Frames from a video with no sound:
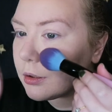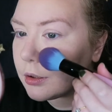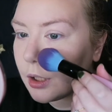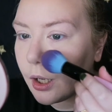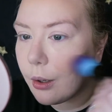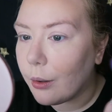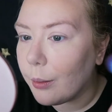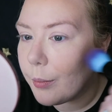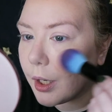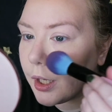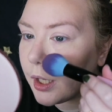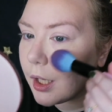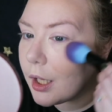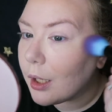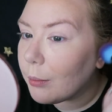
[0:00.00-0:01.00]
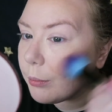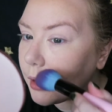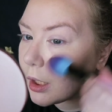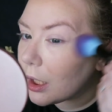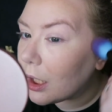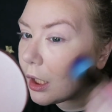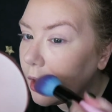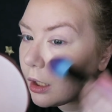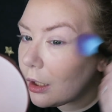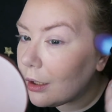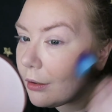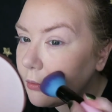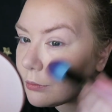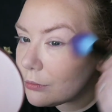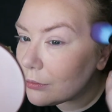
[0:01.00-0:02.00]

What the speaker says: So it might hit me here.